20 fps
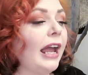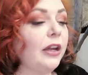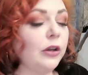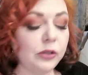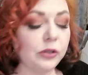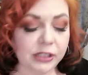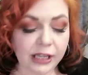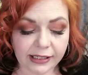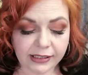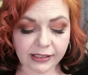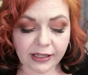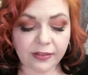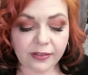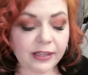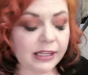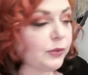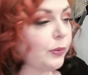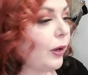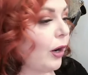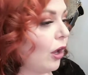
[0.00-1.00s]
who tested
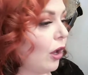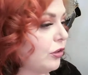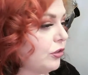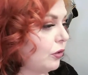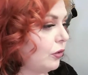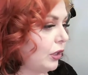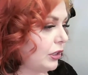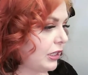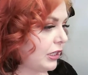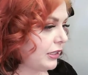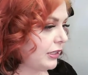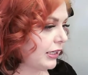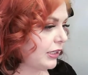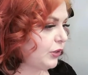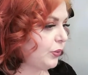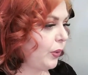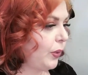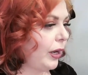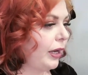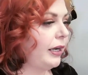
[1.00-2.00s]
this one also looked at this
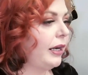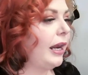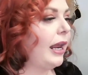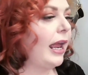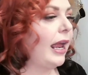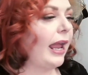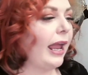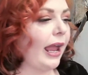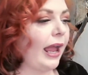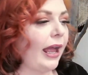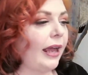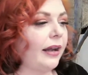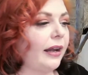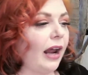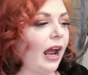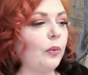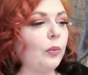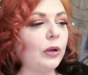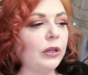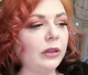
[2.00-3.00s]
one, and
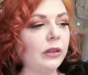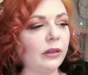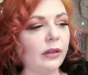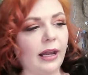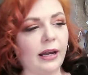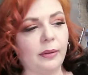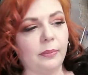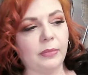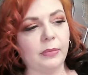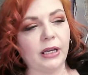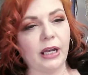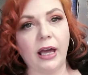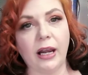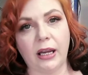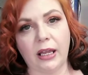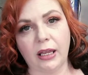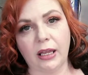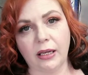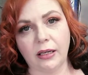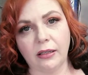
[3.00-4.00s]
I wouldn't let him cut
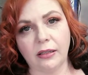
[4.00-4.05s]
it